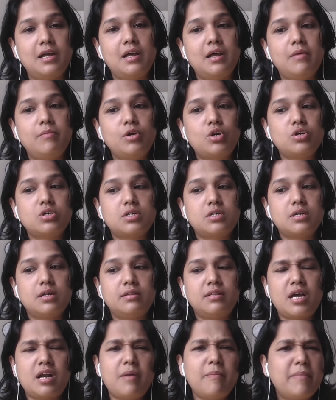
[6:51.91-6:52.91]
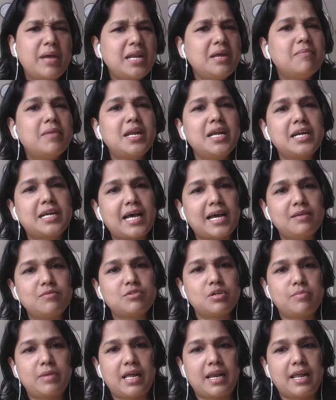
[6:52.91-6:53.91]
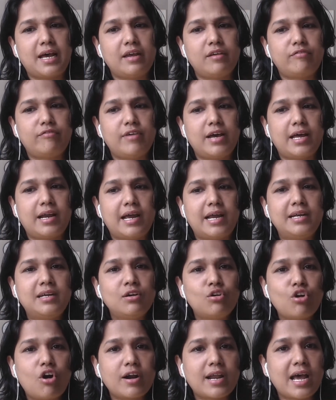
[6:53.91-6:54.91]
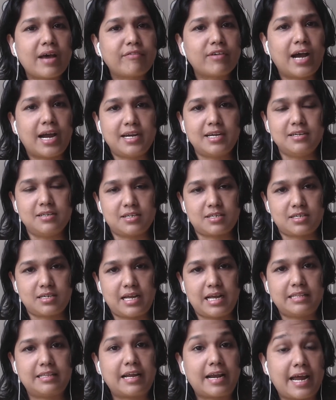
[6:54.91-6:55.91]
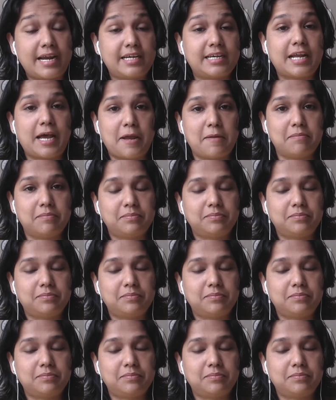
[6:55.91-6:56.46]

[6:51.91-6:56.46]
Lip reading: Because there are many, many times in my life where I did not have guidance at the right time.